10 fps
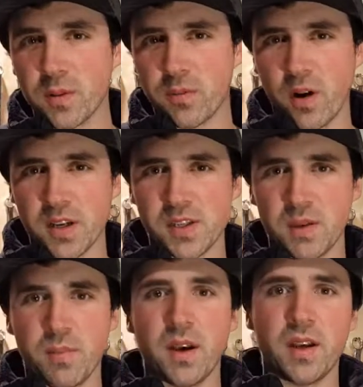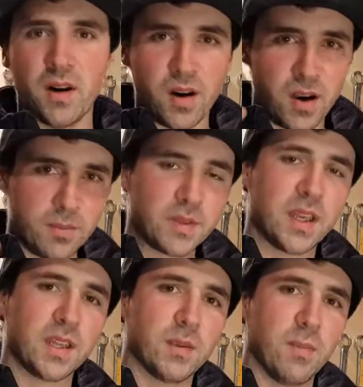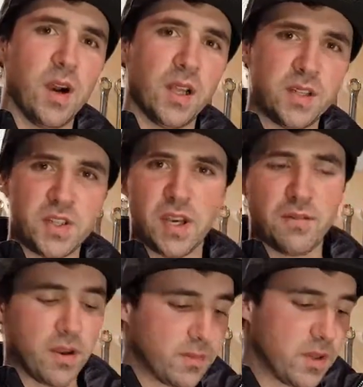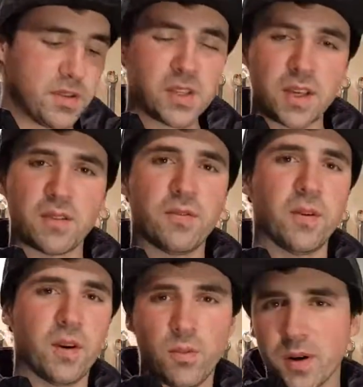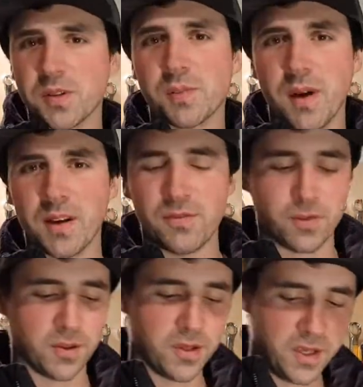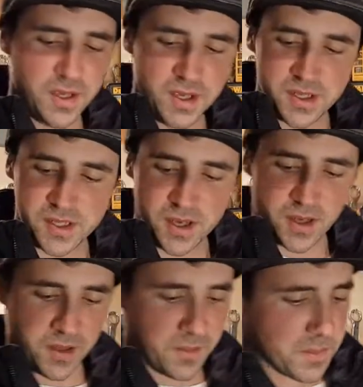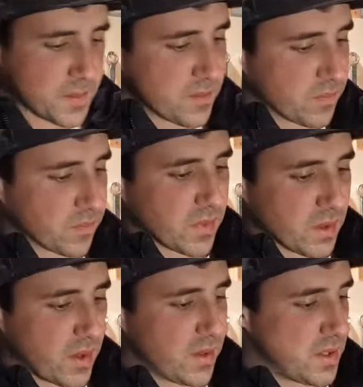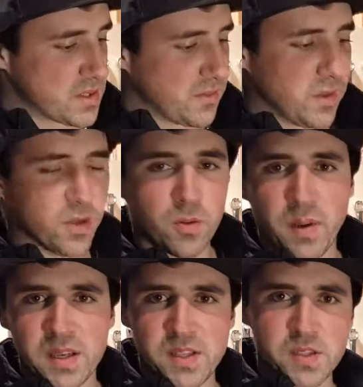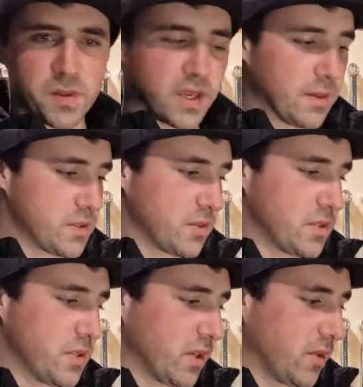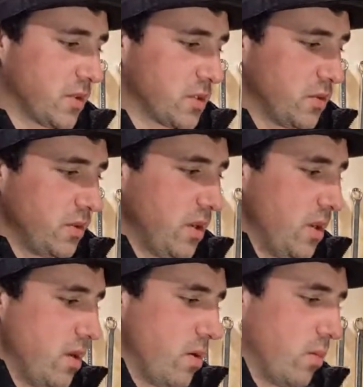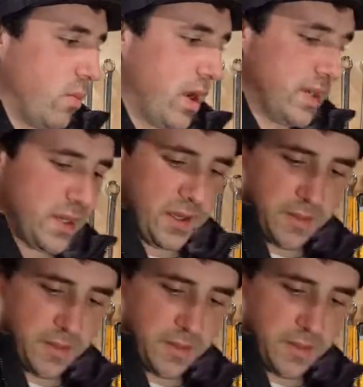pricey, but I'm getting the mileage out of it. I'm using it for what it was made for. So there's a few little basics when it comes to a circular saw. One,